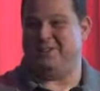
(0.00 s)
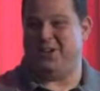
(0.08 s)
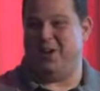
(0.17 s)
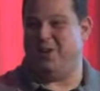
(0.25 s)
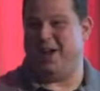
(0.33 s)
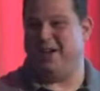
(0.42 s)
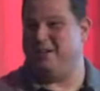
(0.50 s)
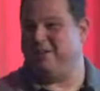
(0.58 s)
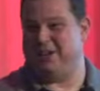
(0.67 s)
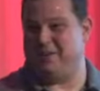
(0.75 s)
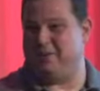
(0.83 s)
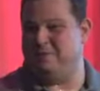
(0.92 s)
So I don't,
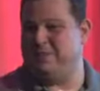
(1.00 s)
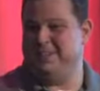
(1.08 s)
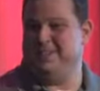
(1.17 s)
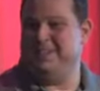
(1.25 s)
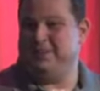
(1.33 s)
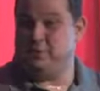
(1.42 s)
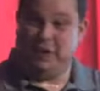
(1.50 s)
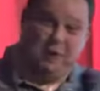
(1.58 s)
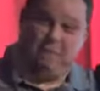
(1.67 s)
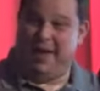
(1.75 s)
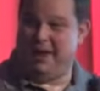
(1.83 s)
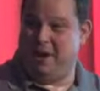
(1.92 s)
you want to
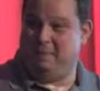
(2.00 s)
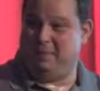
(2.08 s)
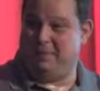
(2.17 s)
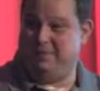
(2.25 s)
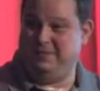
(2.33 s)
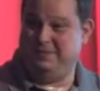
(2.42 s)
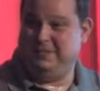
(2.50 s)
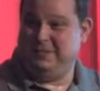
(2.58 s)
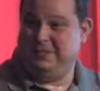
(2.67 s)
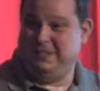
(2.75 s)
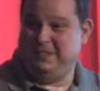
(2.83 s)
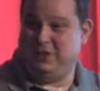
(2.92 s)
come back up and
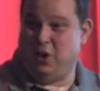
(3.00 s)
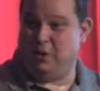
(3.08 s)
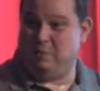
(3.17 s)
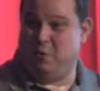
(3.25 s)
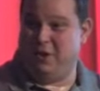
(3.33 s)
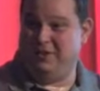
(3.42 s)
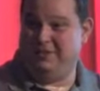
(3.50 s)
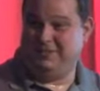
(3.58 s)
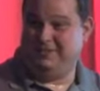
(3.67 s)
talk more?